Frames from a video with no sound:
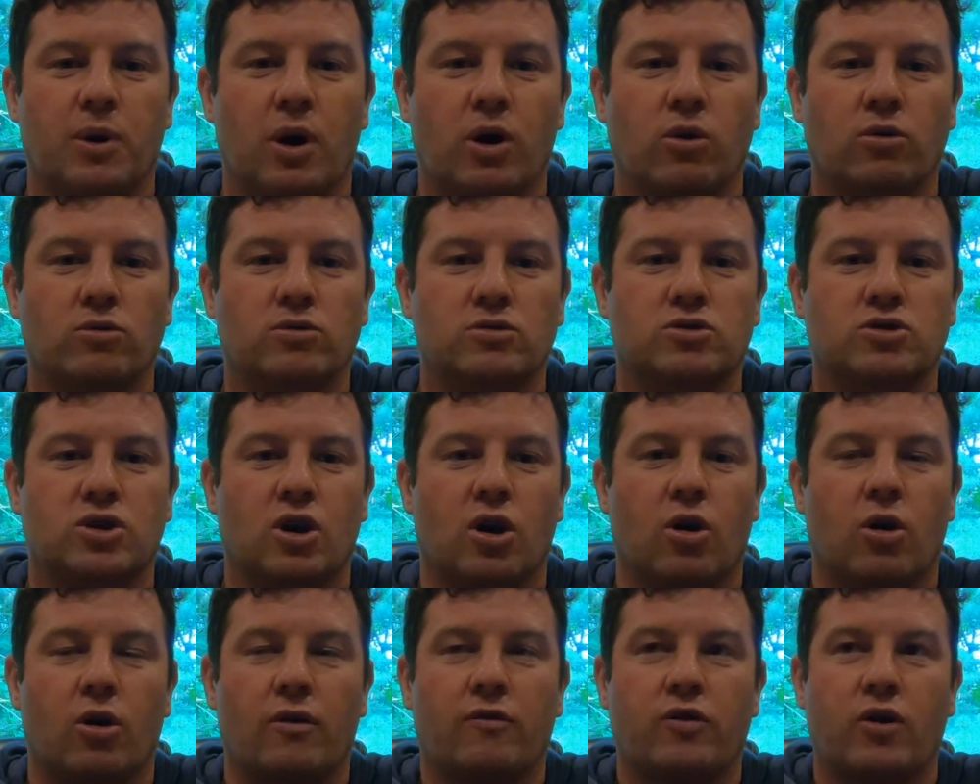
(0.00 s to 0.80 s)
boat.
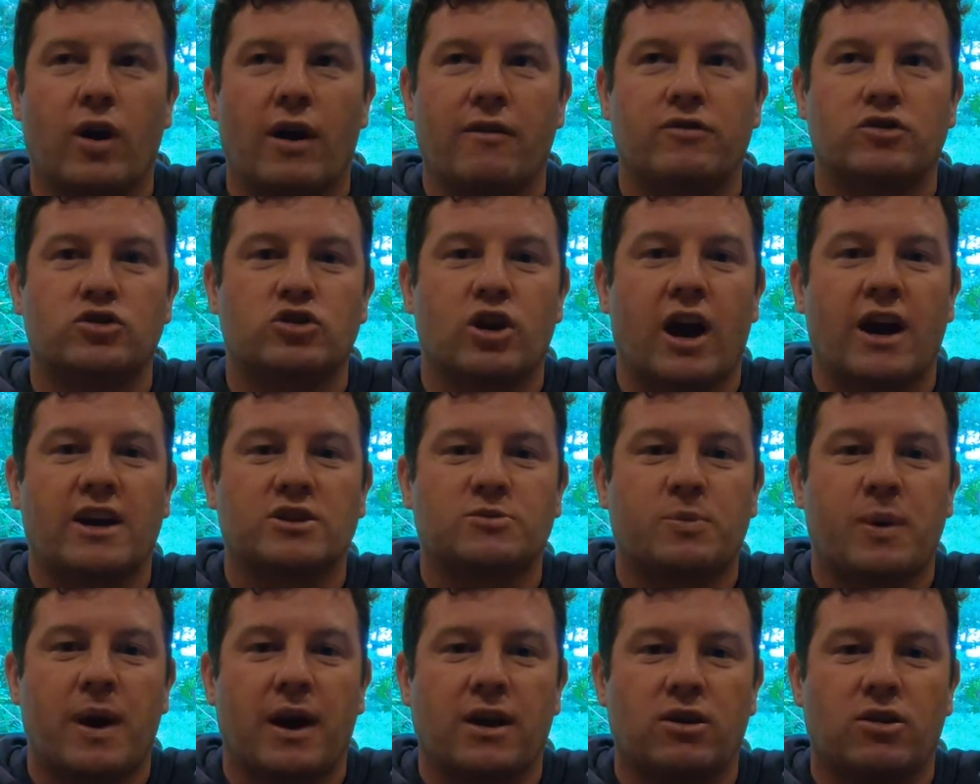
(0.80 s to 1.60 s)
So if you have a
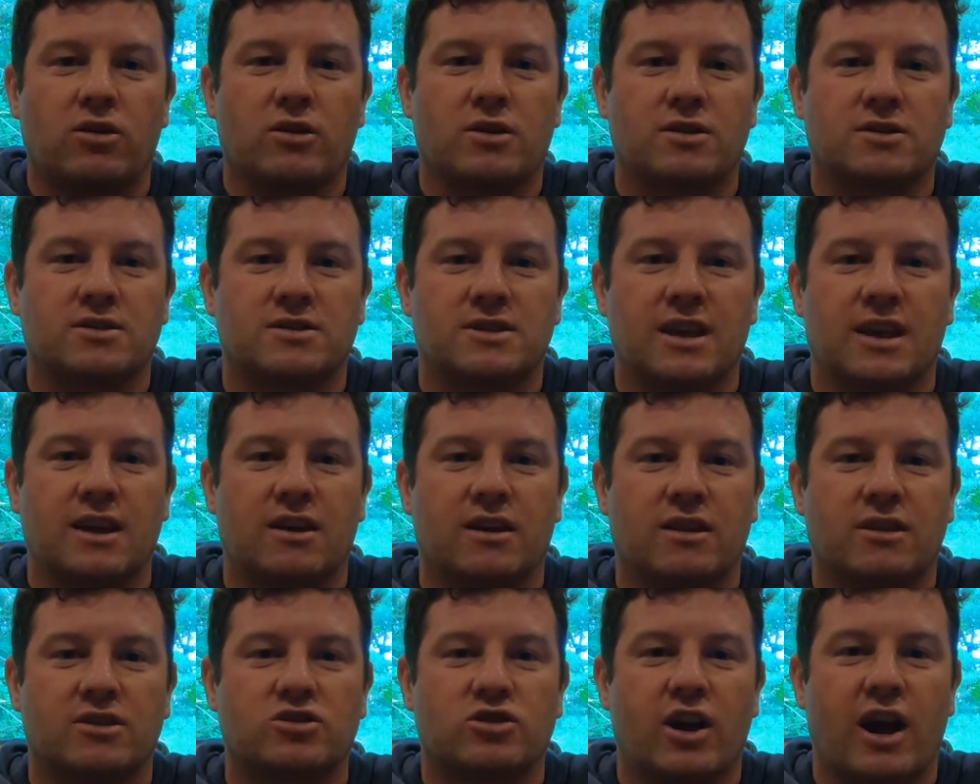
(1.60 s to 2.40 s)
trash bag, you can
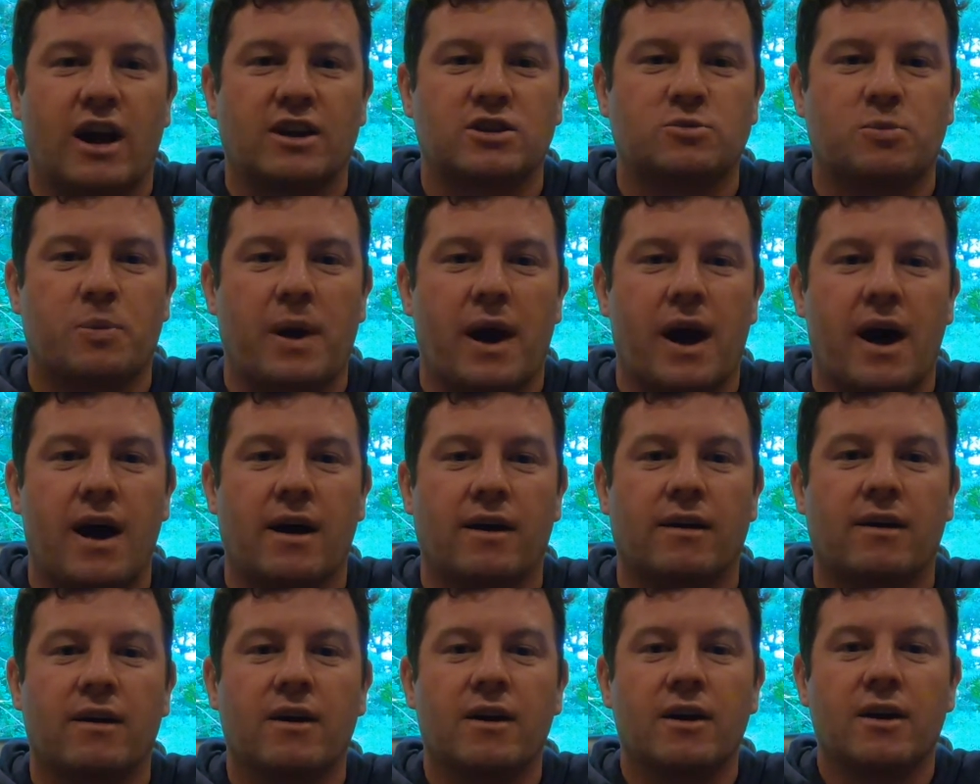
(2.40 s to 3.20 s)
stand on the trash
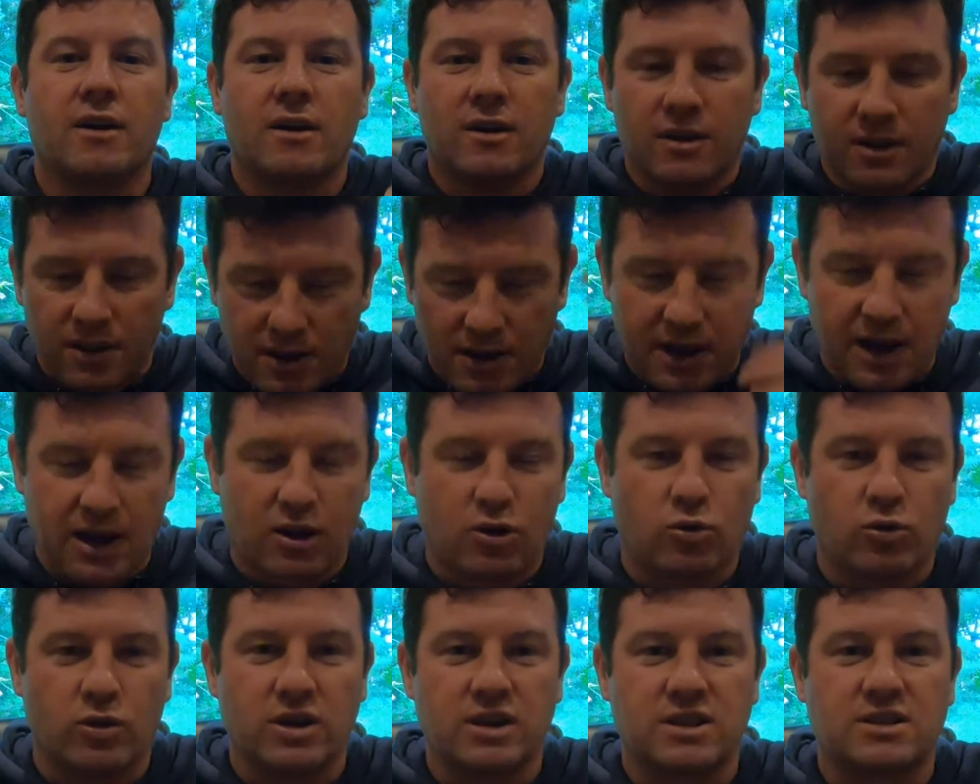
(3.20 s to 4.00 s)
bag,
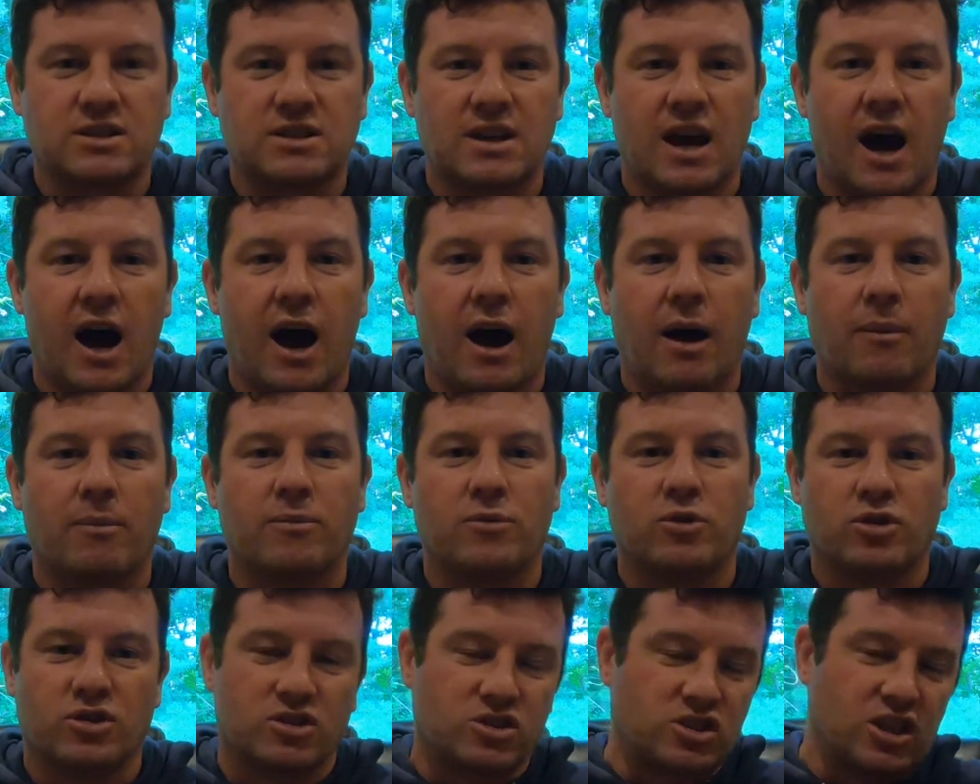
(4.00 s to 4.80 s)
get greased
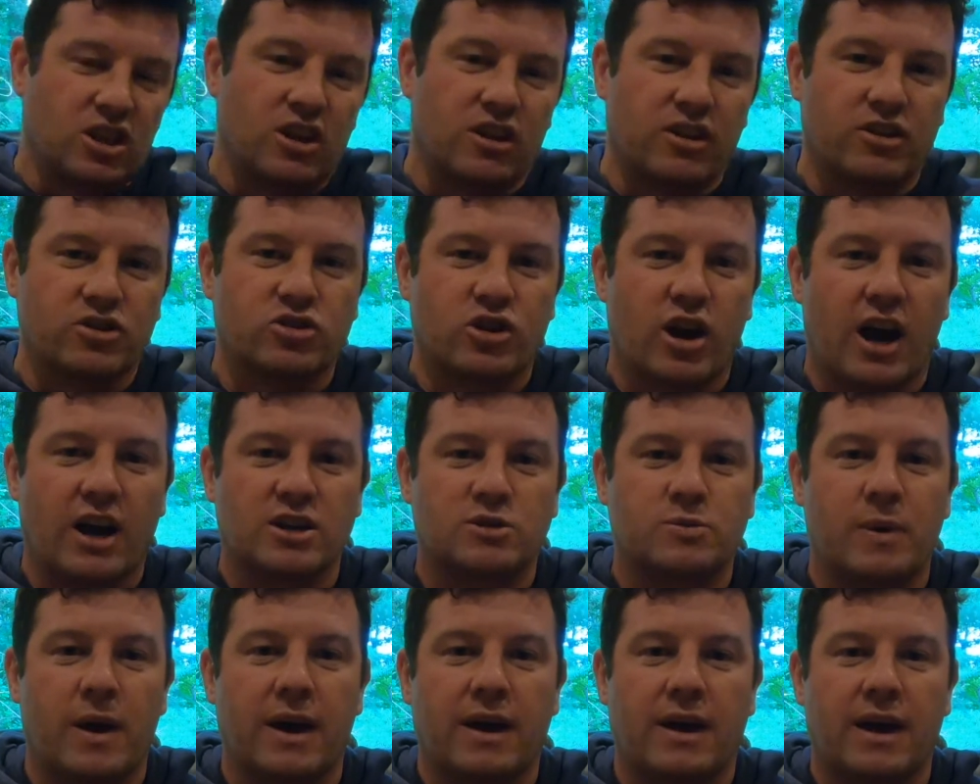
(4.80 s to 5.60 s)
up. You can sit on the
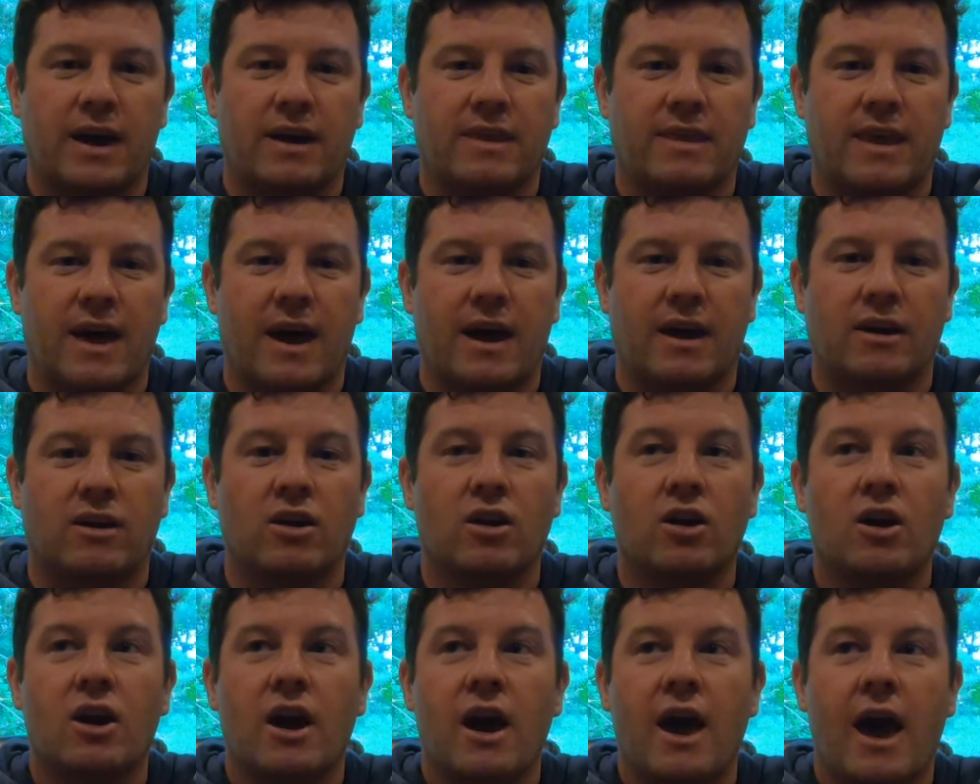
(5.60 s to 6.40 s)
trash bag, and
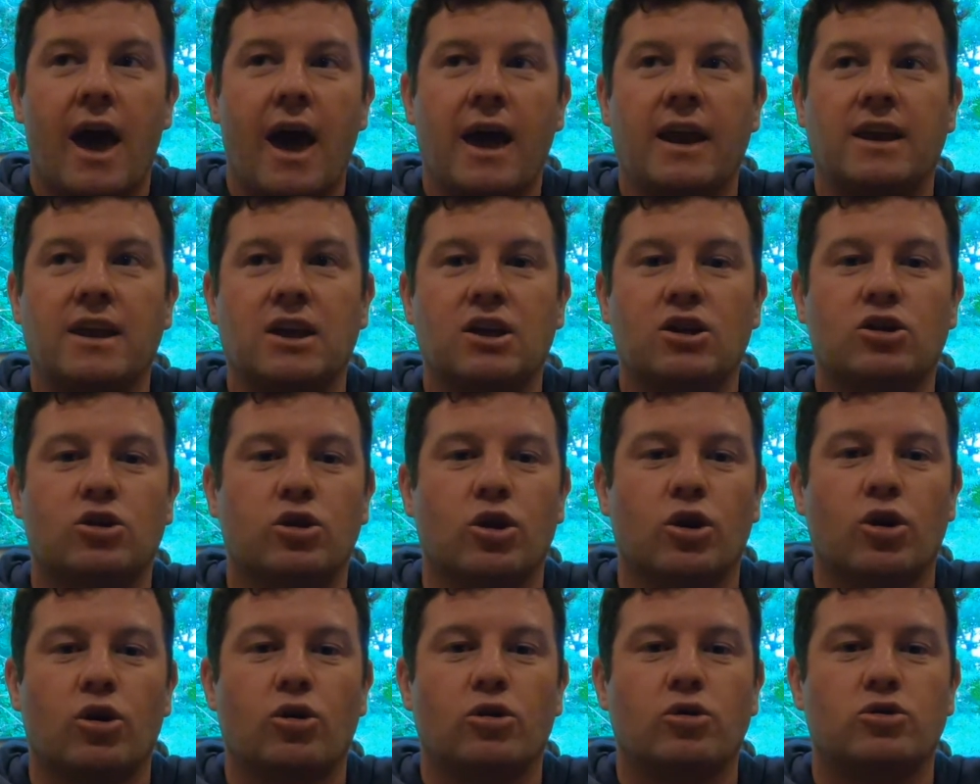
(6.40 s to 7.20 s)
then any
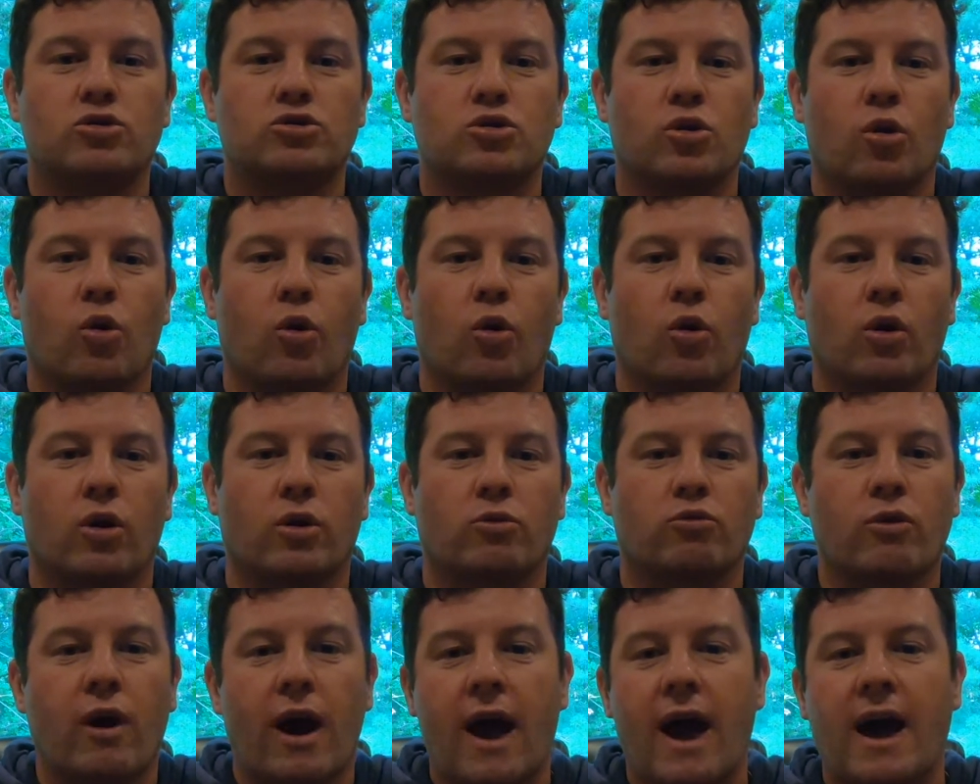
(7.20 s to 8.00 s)
clothes
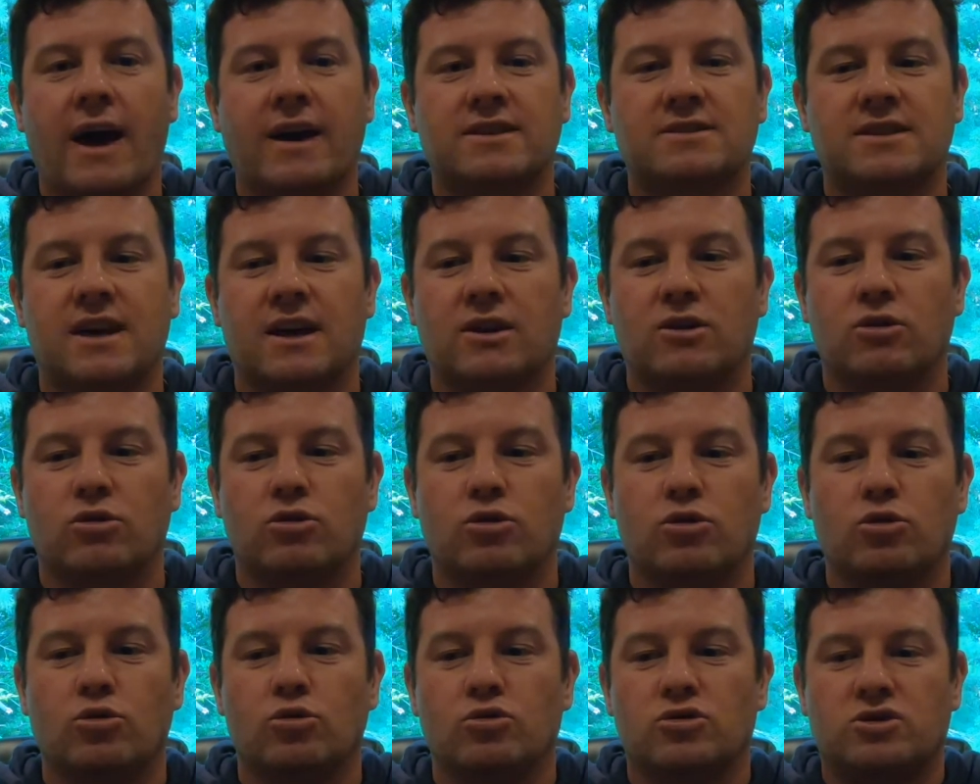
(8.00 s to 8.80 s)
or rags that you
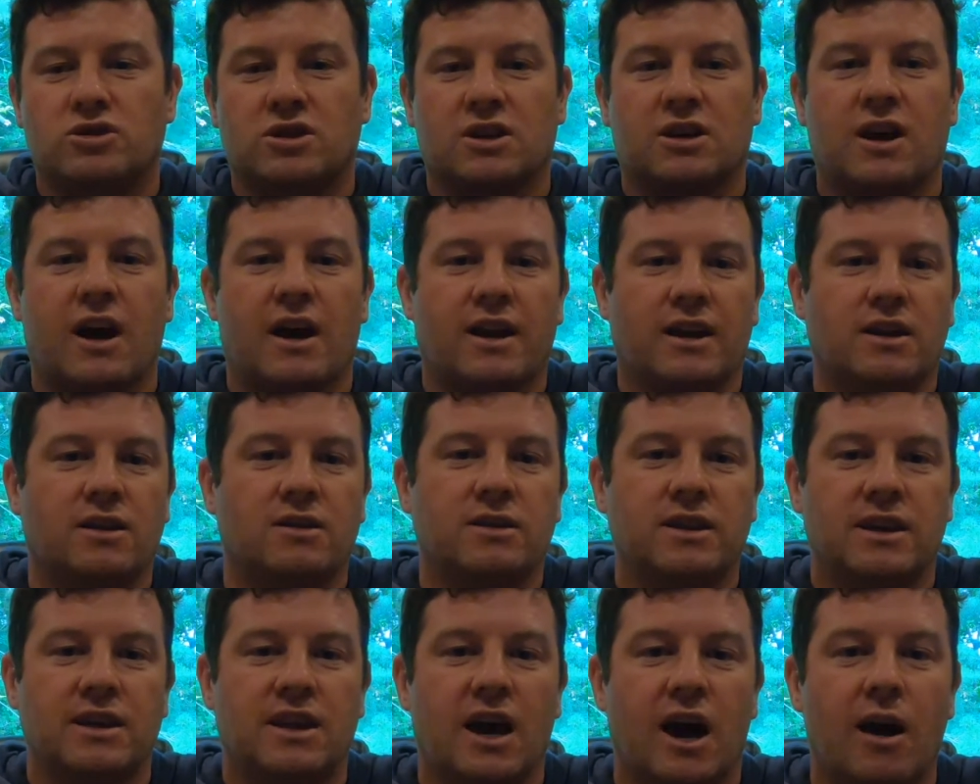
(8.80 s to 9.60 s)
use to kind of
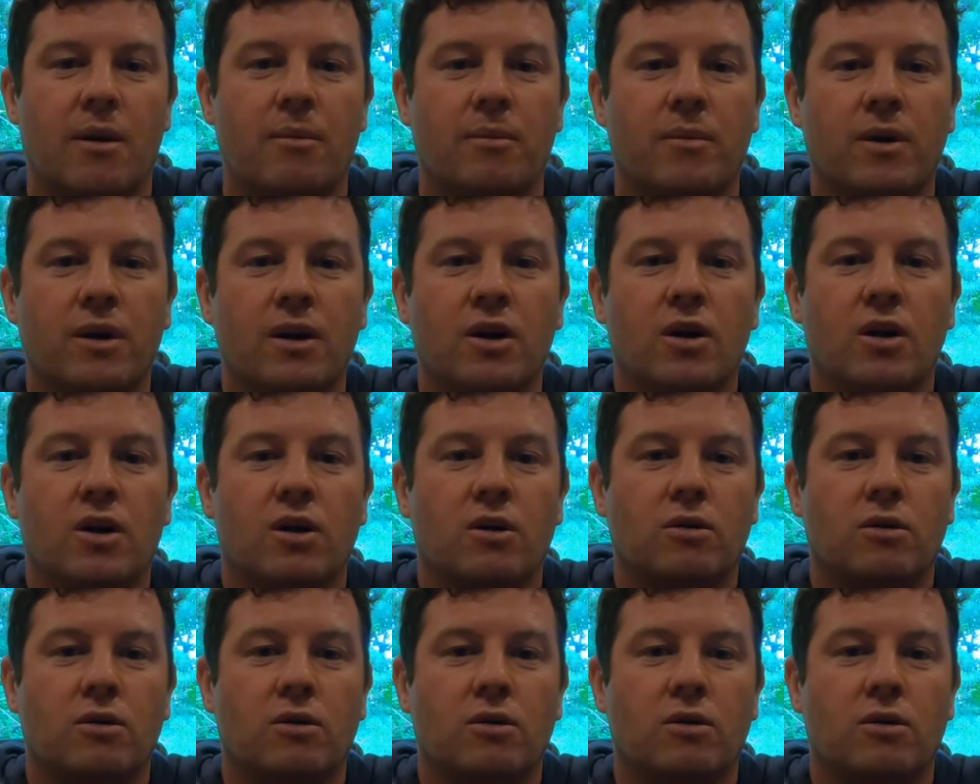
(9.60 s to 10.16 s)
clean up